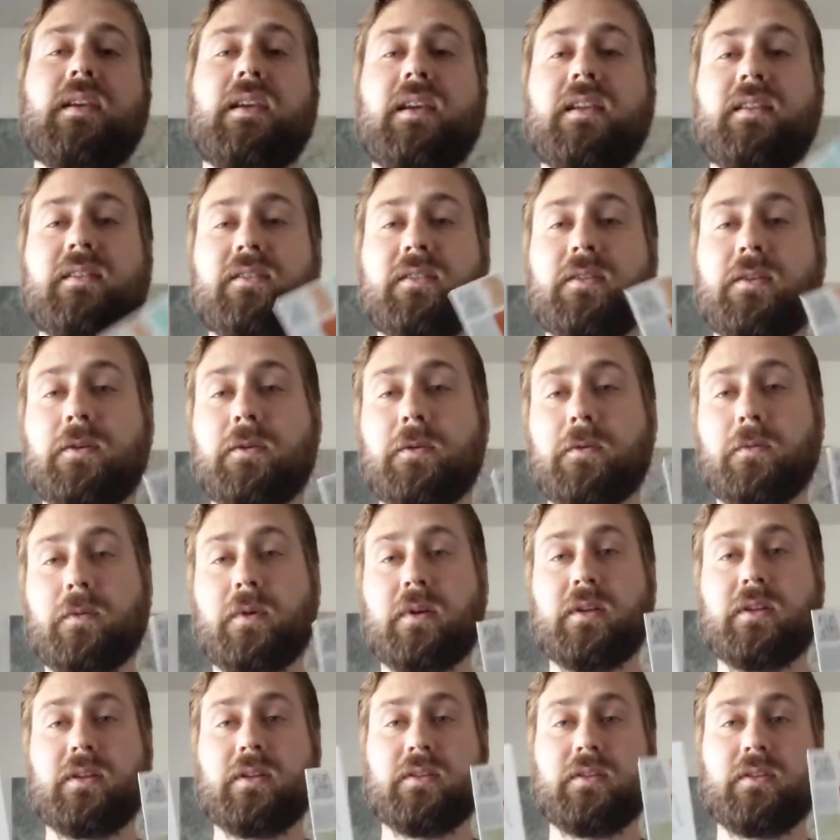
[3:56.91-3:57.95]
And so
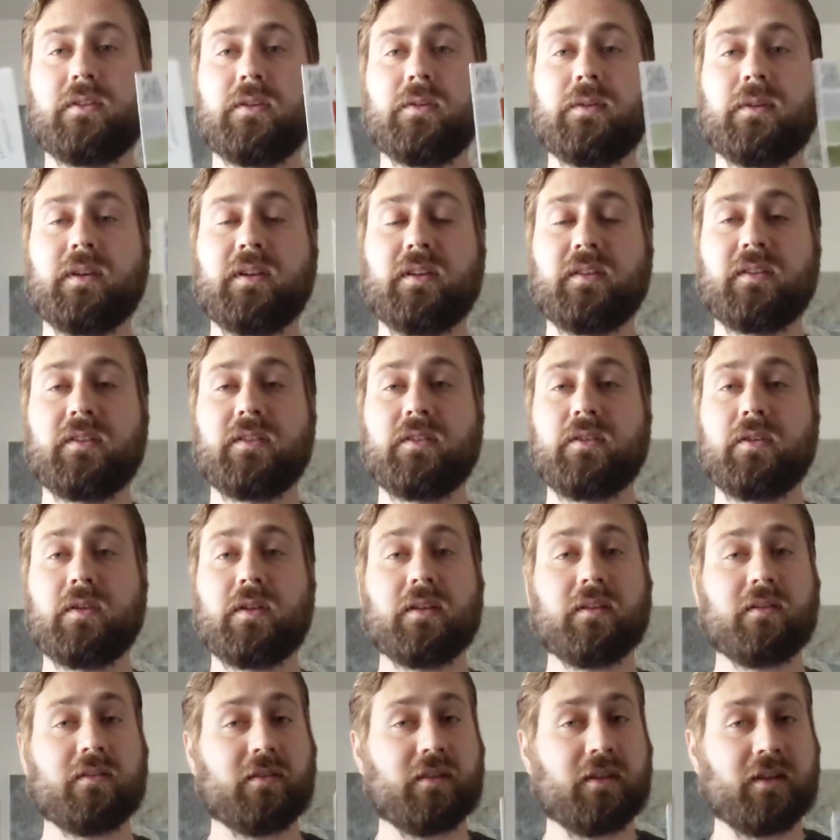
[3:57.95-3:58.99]
what you'll do is you're
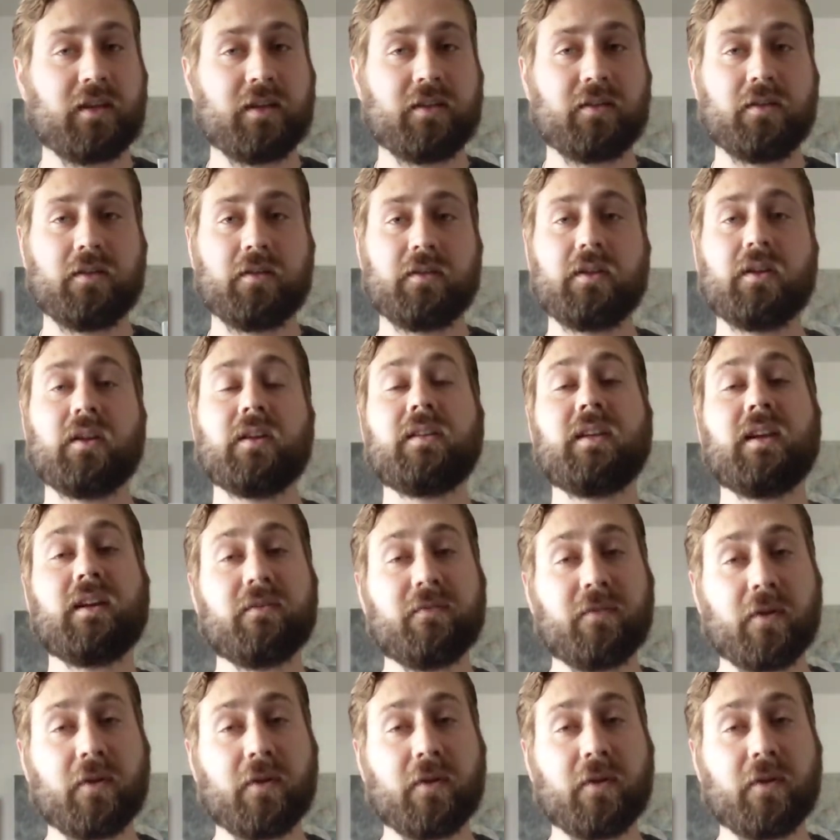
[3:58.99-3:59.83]
going to take a